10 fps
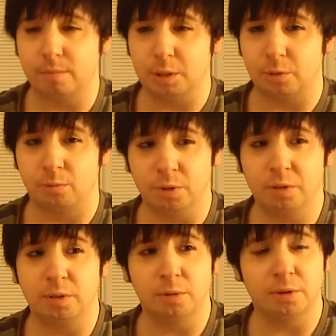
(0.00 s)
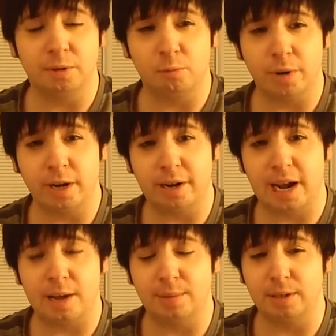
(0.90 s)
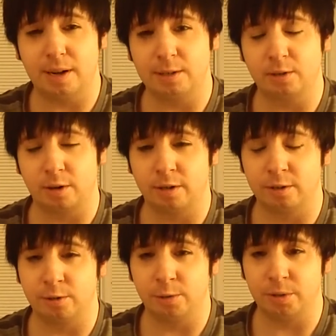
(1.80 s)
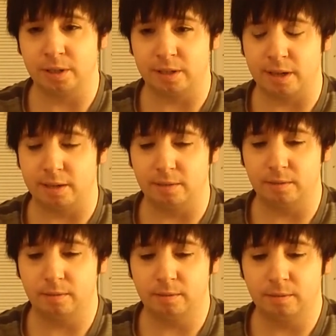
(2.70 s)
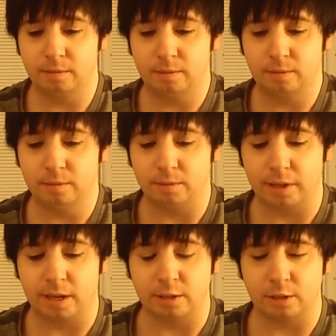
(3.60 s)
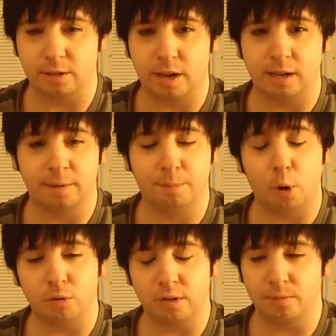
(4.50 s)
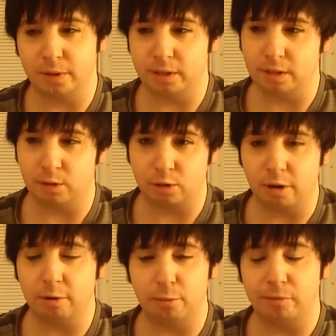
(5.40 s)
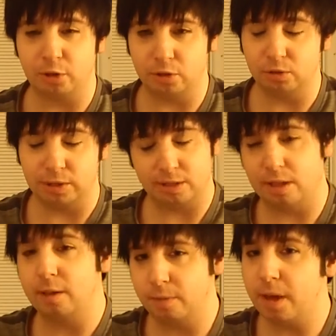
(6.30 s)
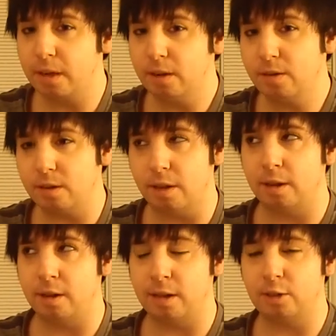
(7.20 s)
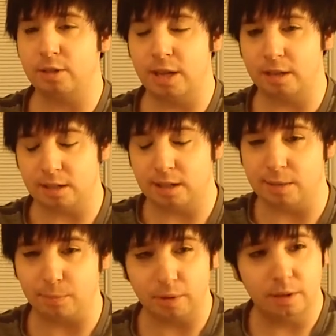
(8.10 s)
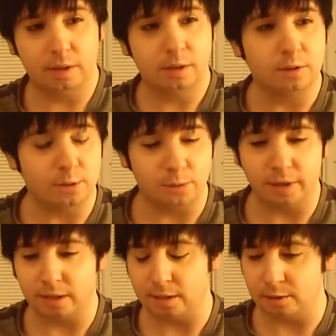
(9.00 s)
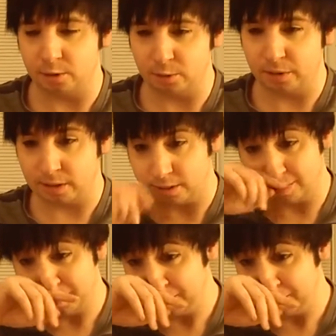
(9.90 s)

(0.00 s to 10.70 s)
It's a really, really weird habit I started doing that, like, I compulsively, it started with just listing things, and then I just had to keep doing it and doing it.